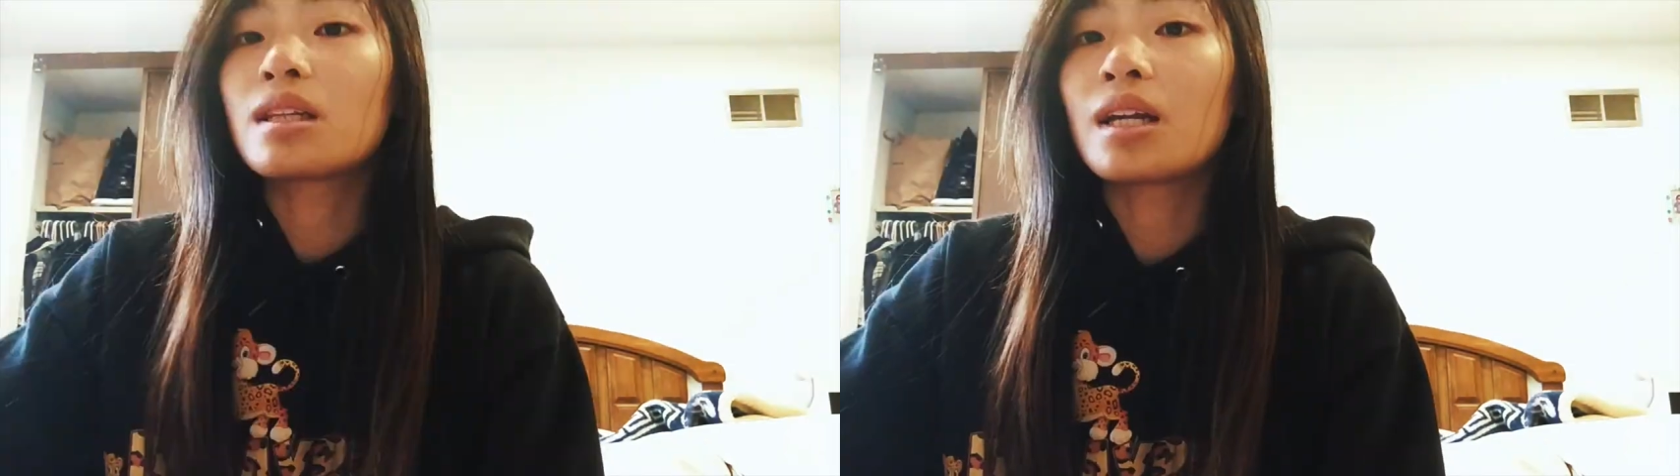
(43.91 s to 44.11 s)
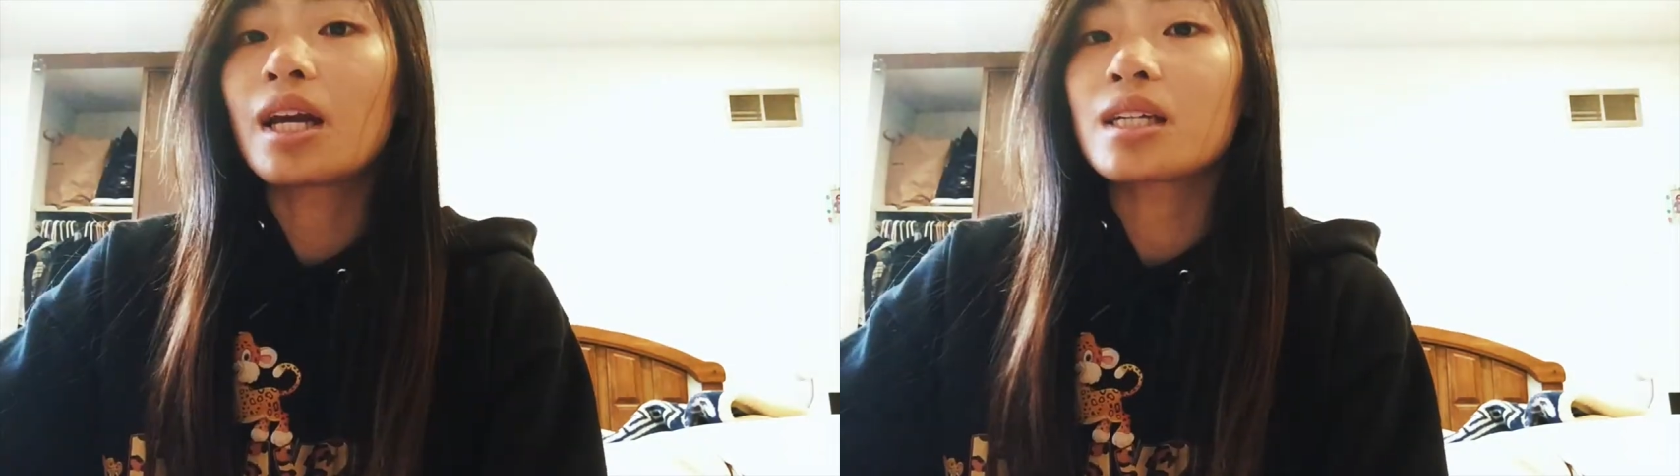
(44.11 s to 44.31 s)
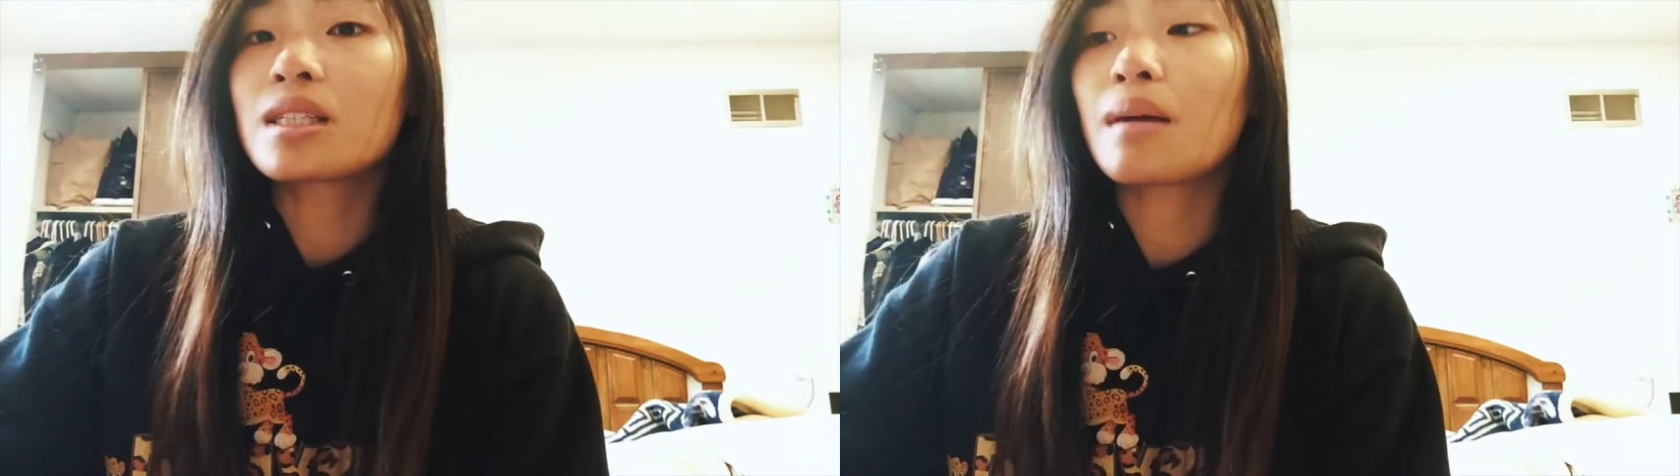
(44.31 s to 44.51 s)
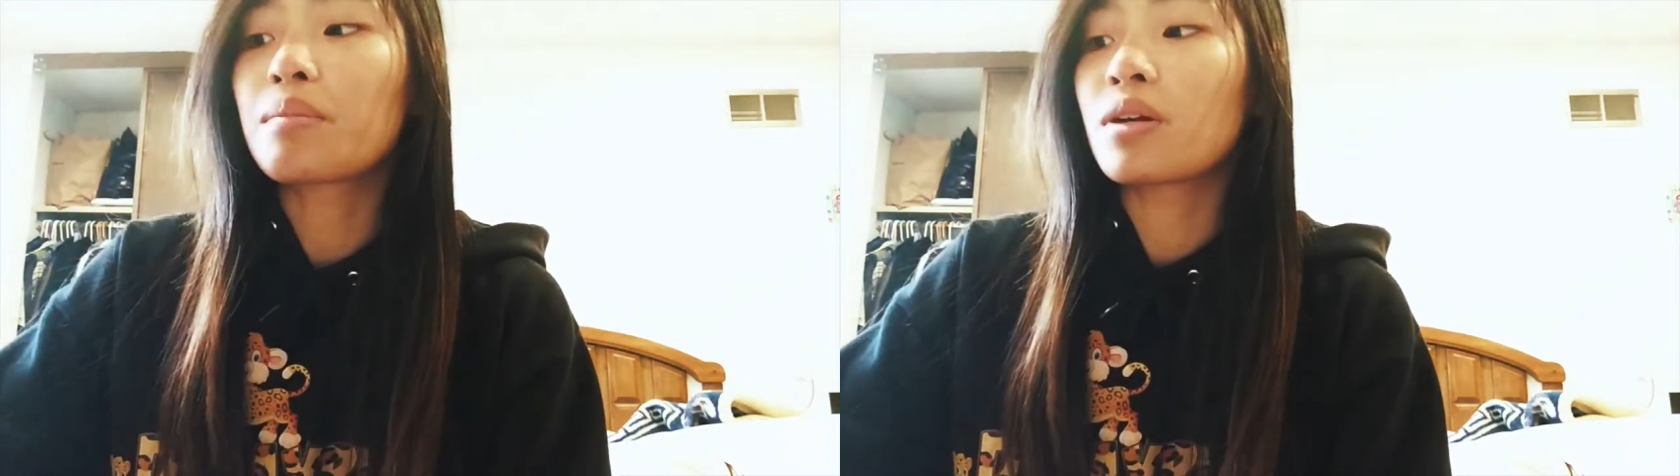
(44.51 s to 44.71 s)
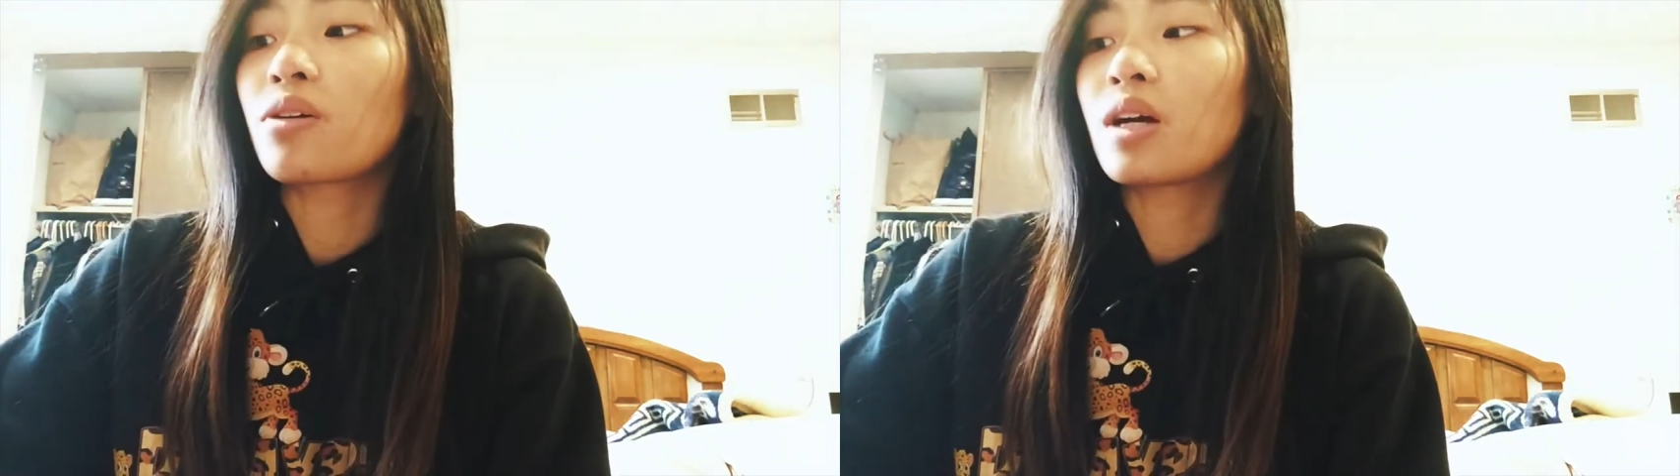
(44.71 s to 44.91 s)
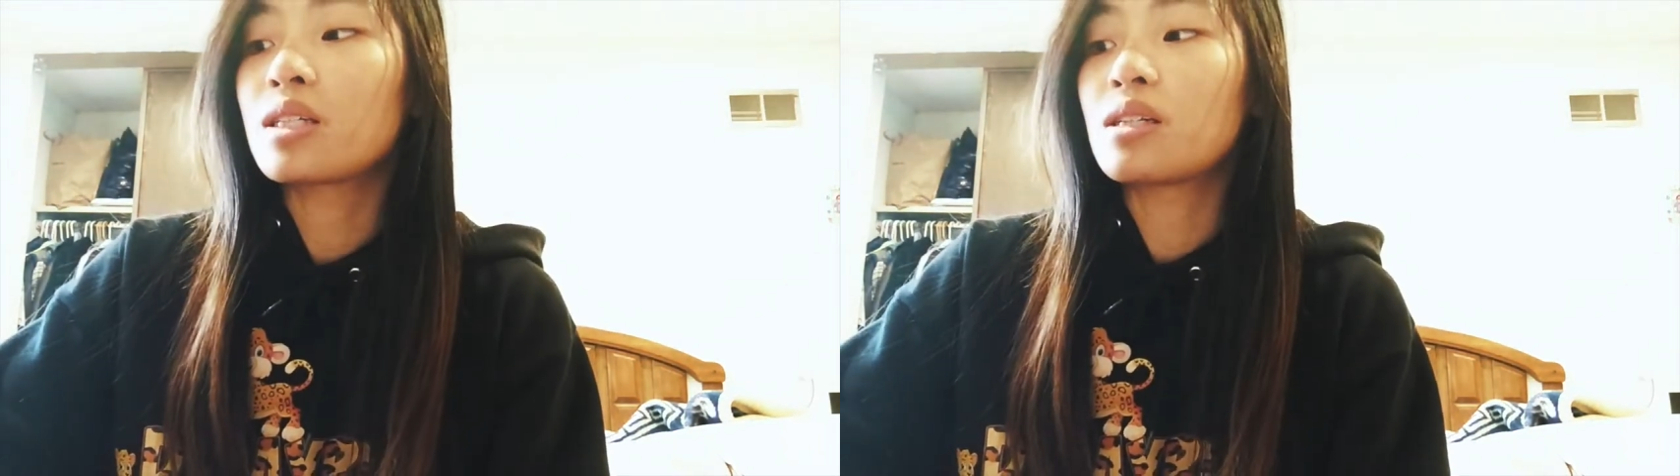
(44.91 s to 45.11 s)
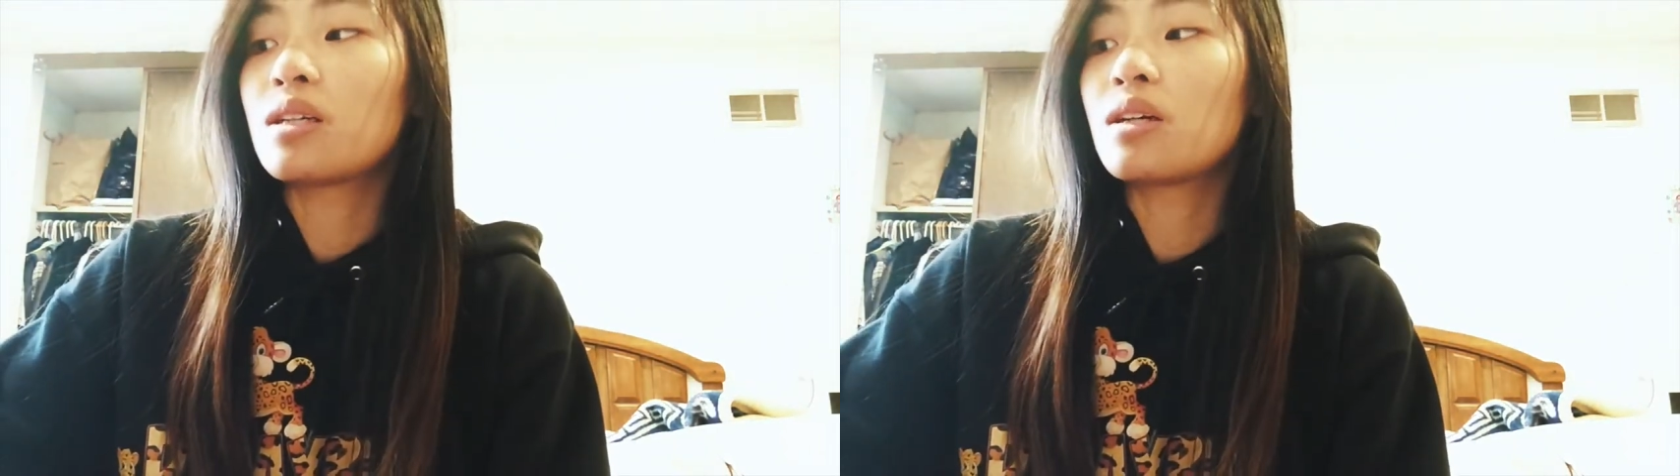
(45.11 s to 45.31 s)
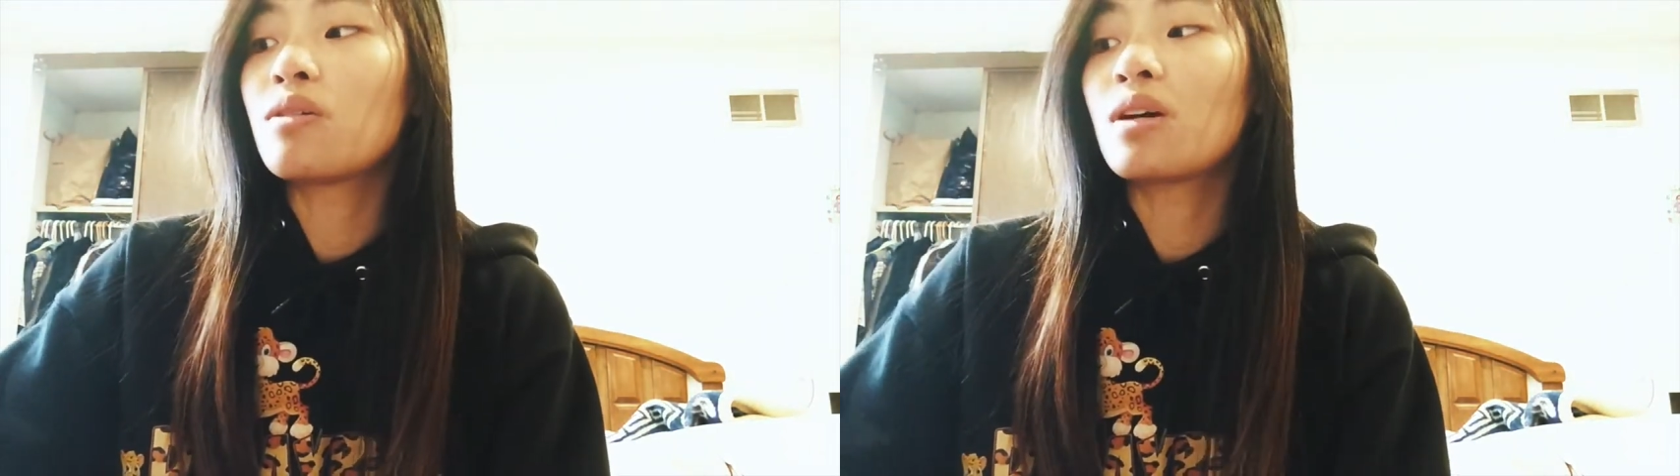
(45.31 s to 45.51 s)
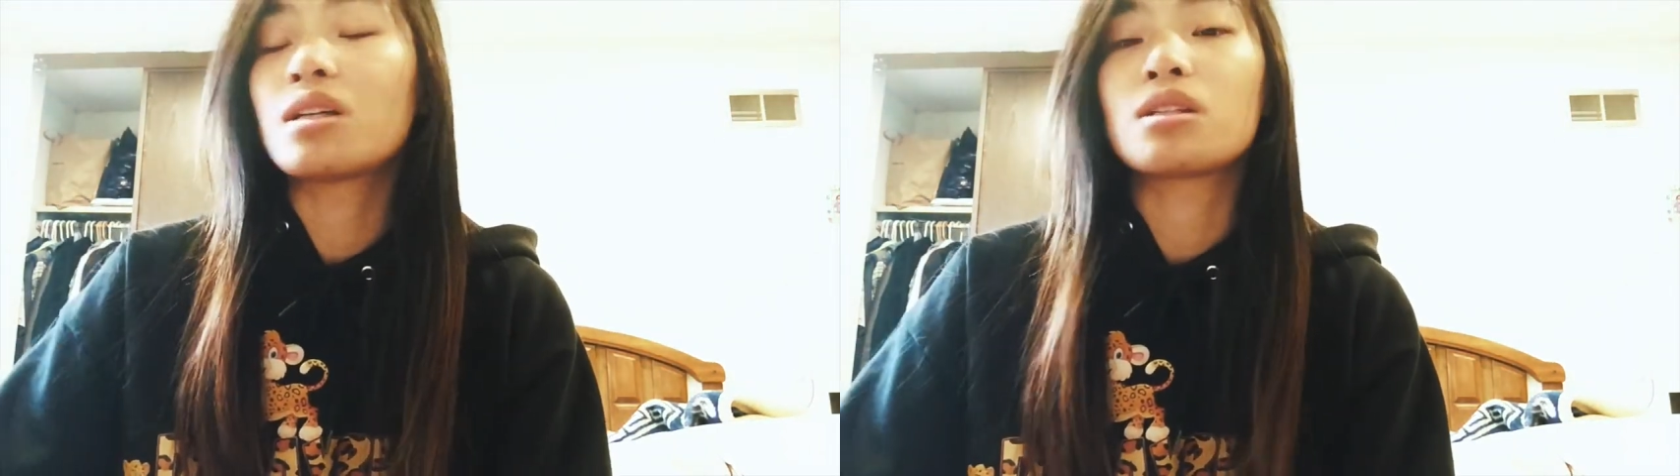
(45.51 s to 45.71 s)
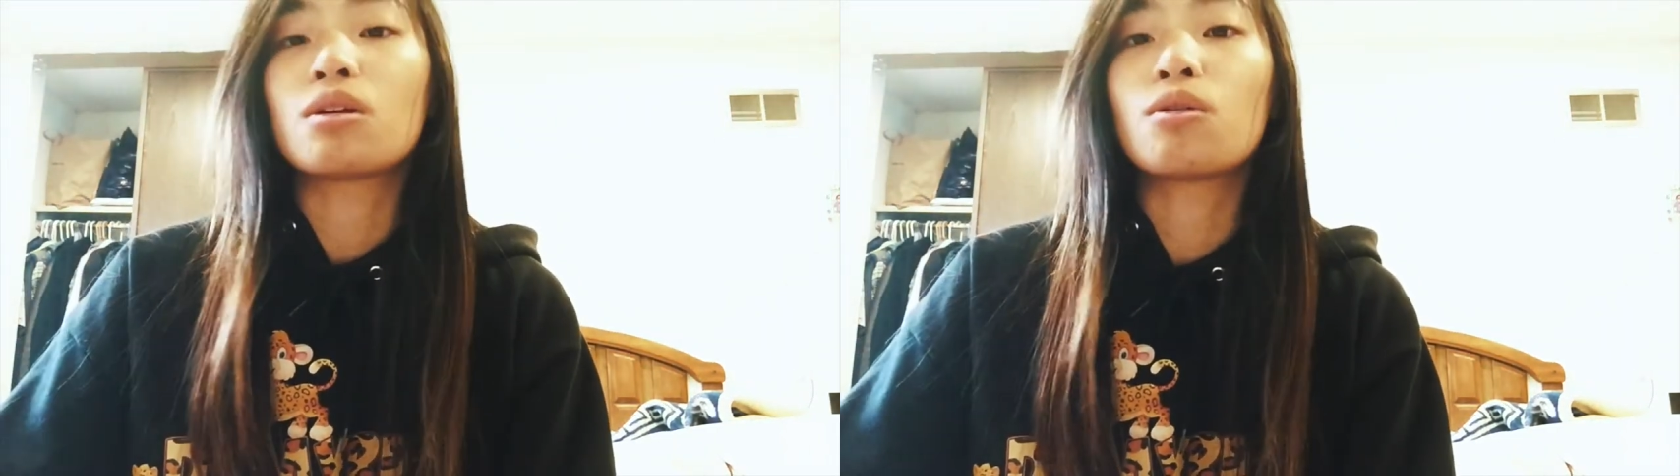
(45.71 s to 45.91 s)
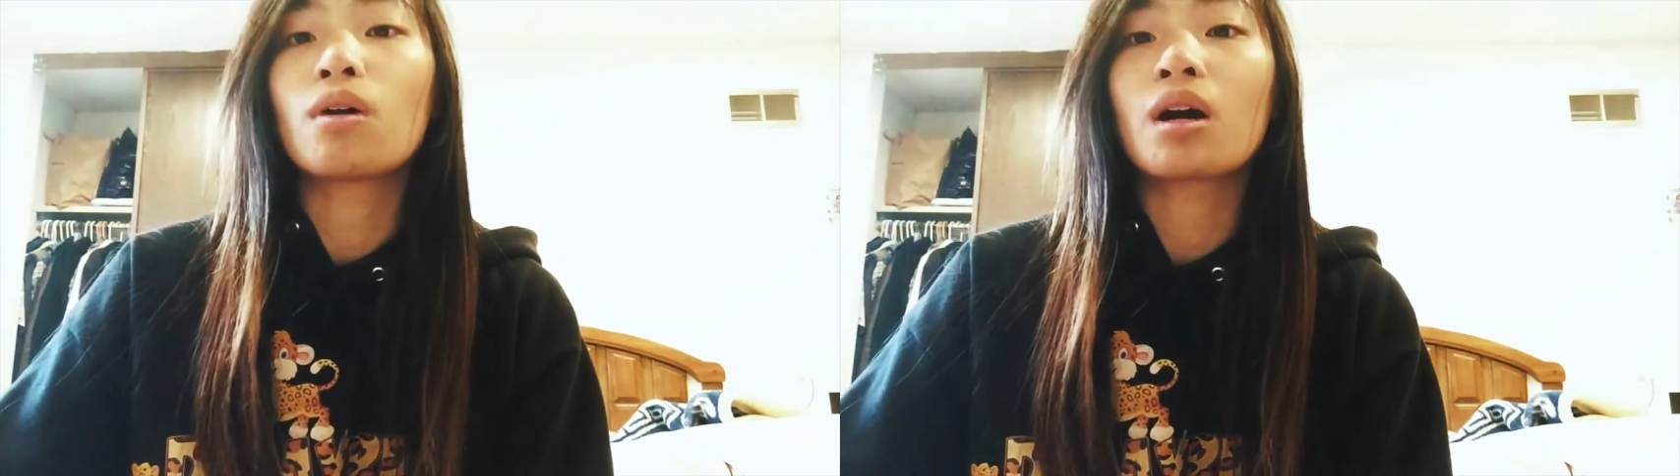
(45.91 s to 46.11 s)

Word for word: The next step you're going to do is you